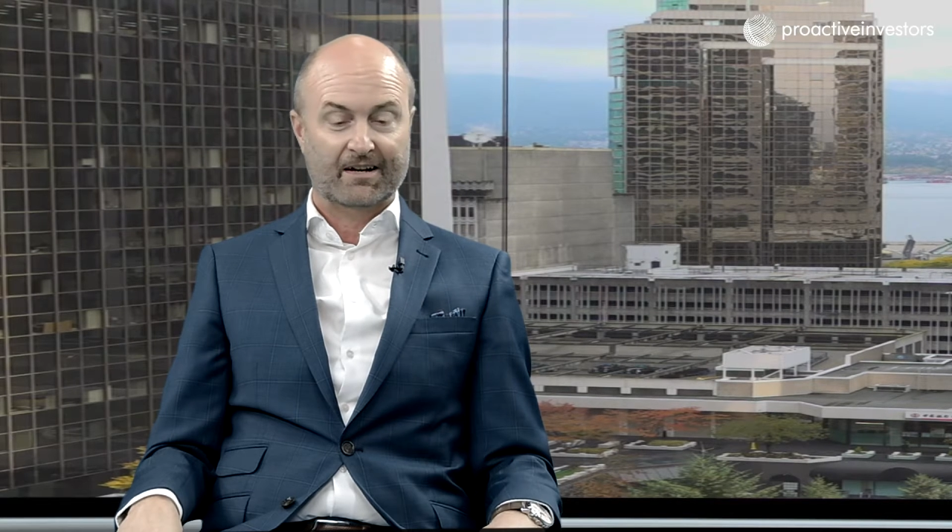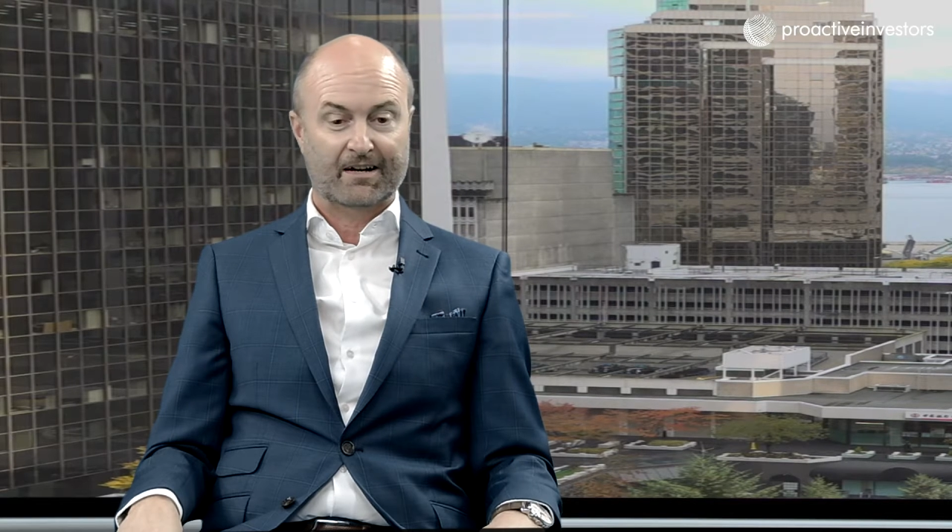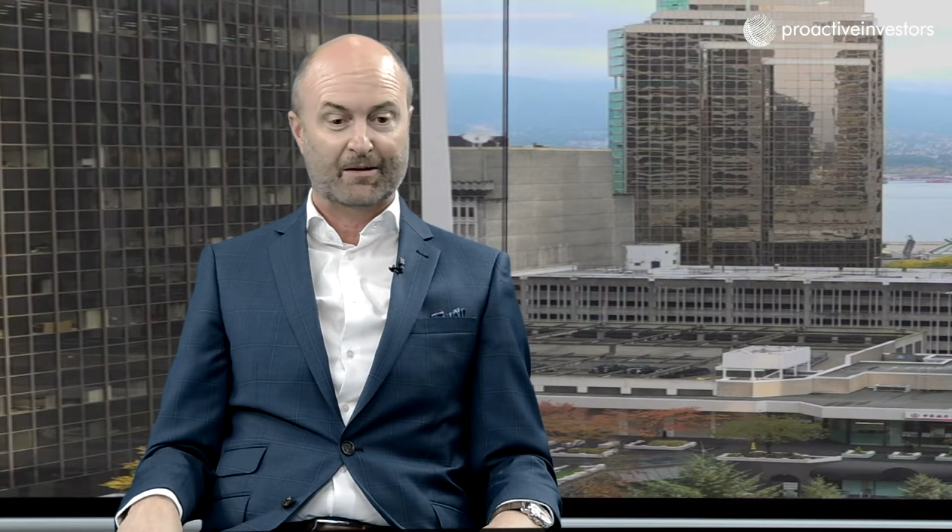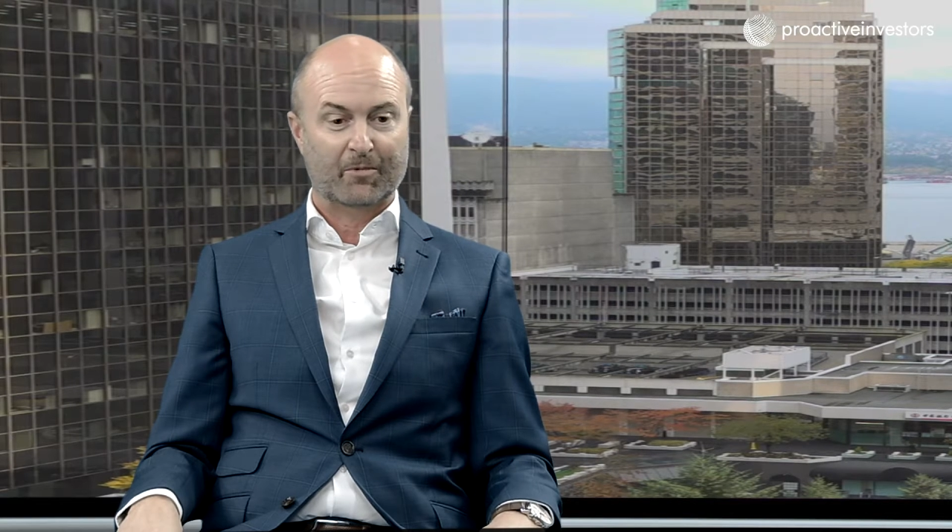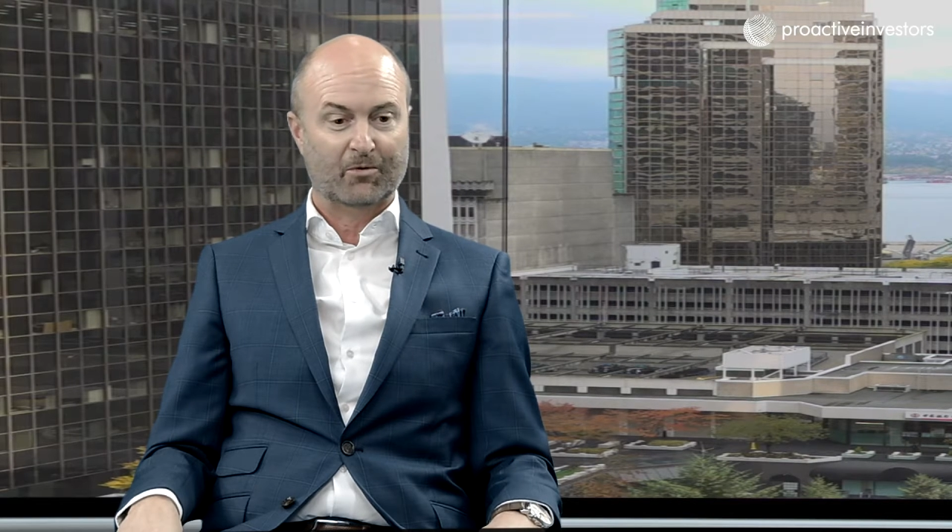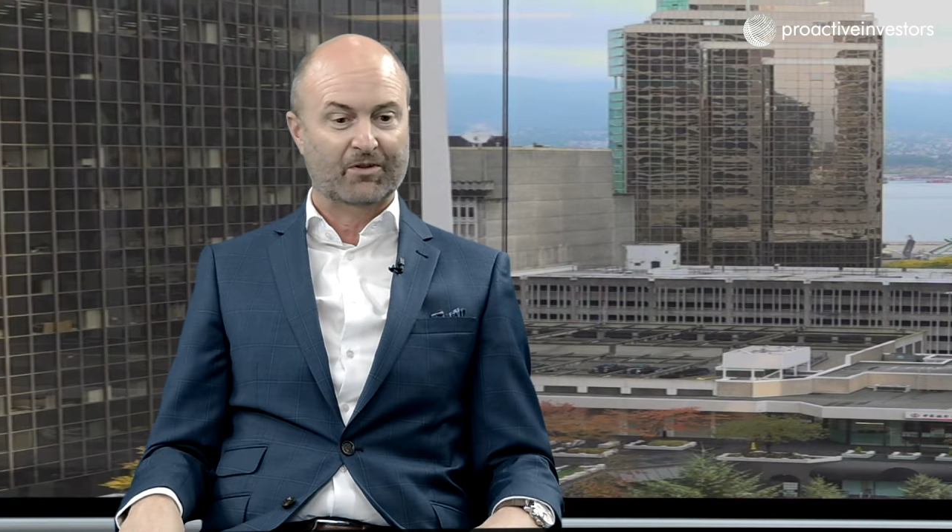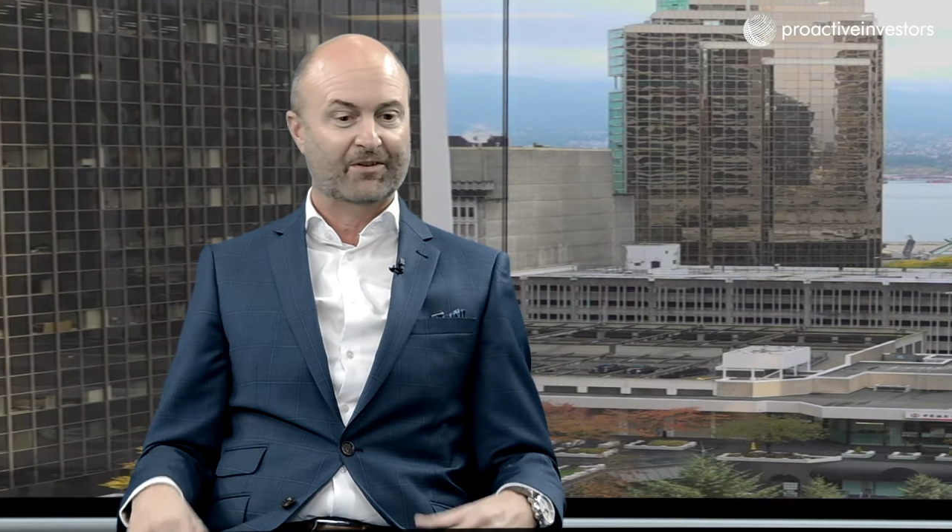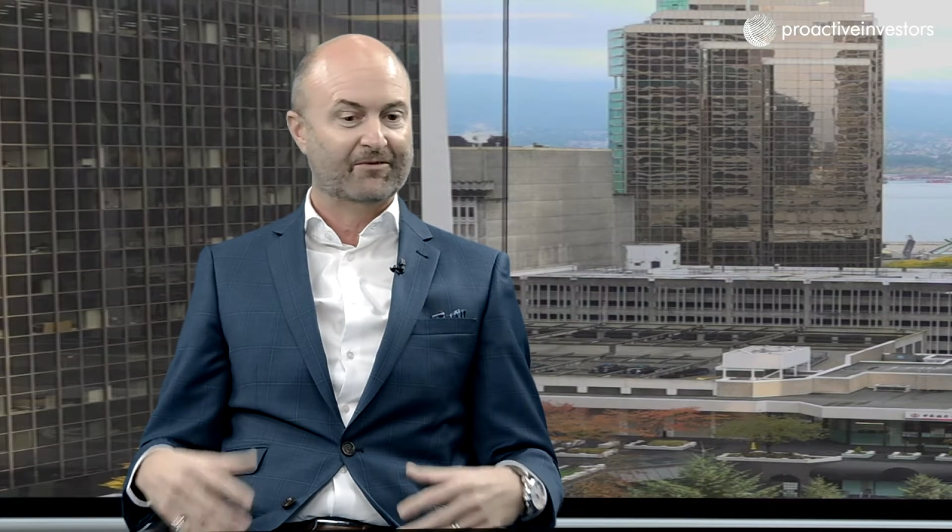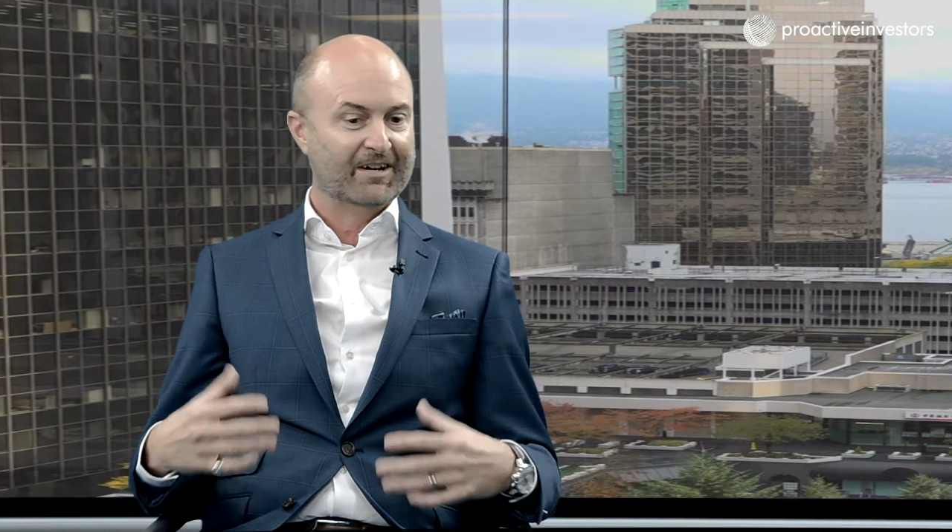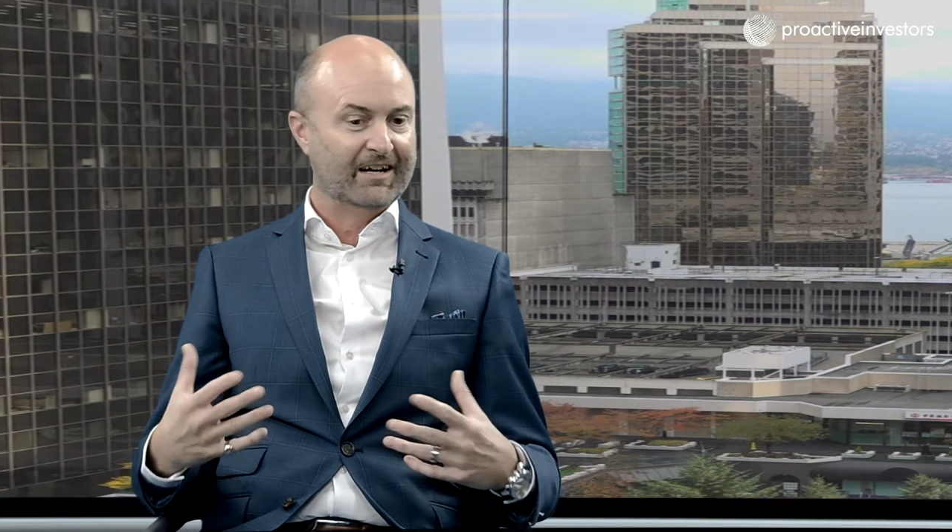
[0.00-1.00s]
Uh, but with
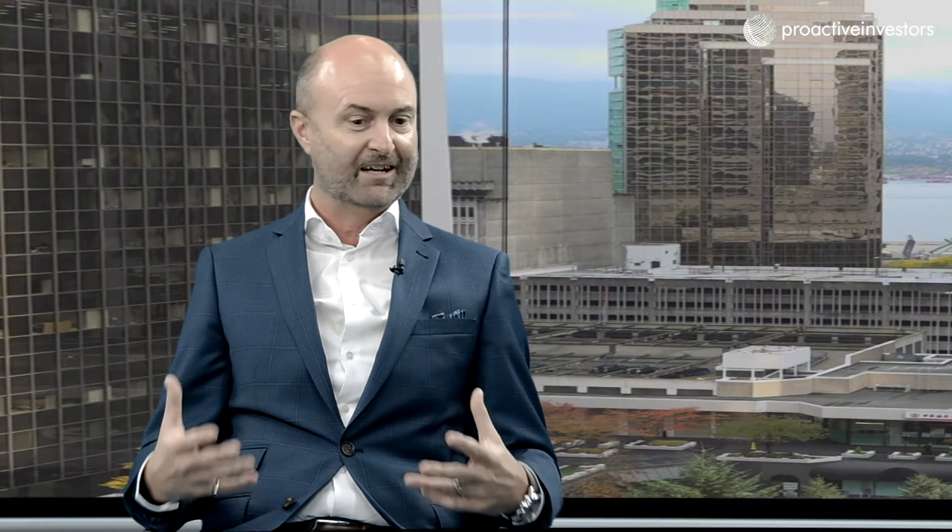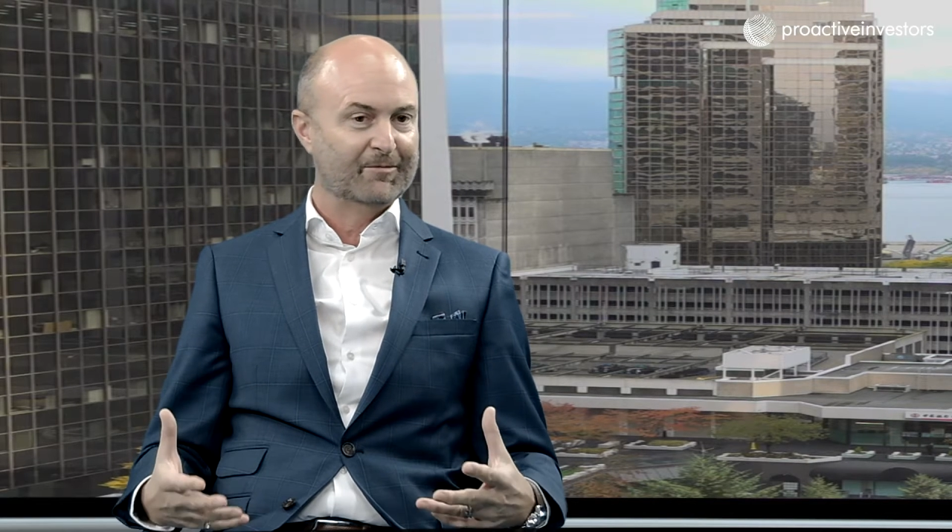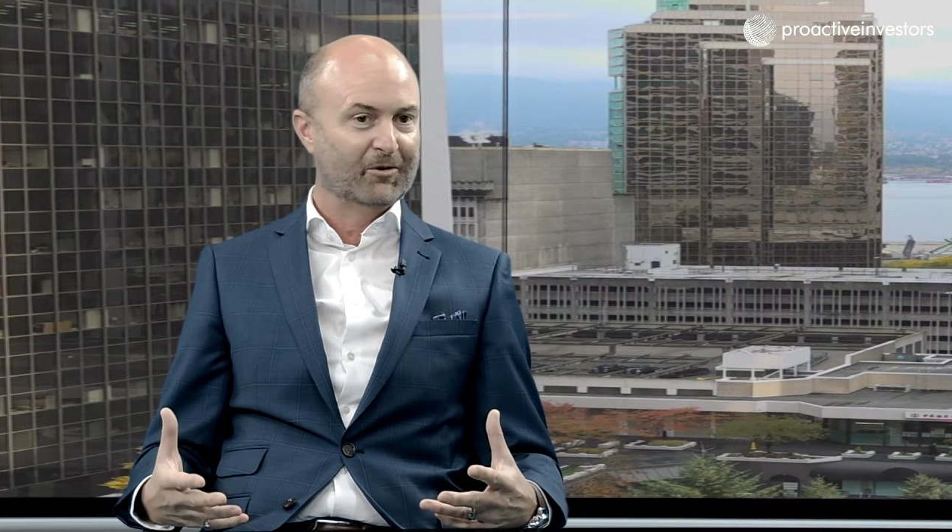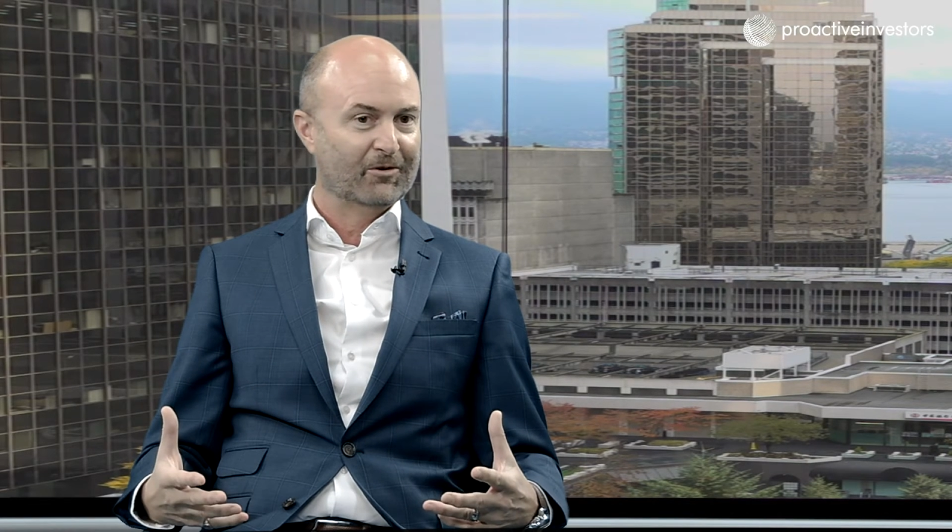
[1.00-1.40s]
the vanadium